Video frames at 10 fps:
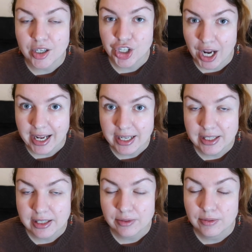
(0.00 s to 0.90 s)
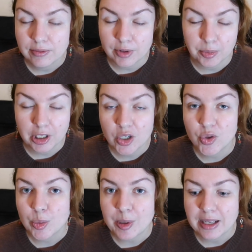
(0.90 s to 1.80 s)
shades from the
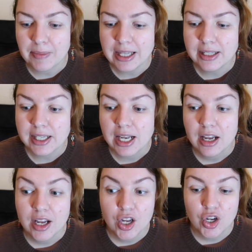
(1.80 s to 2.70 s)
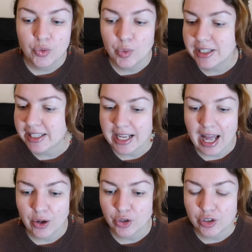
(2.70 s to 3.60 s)
loose pigments. We'll see
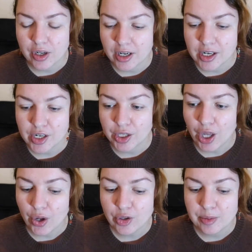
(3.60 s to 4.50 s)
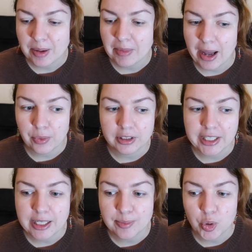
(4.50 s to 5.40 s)
how it goes. Maybe I will
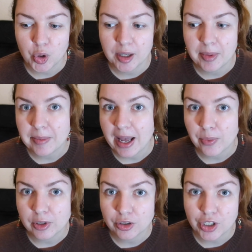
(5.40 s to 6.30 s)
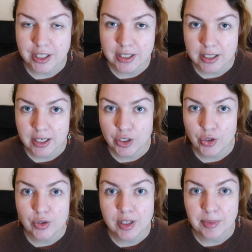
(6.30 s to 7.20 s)
need more, maybe I will just
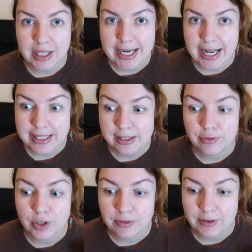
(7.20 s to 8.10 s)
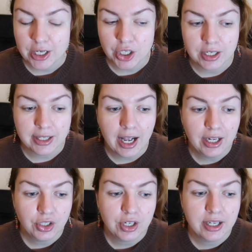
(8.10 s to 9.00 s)
use something else for the finishing
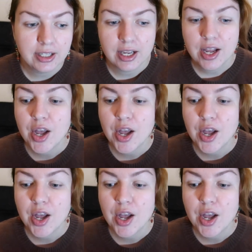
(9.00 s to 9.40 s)
touches.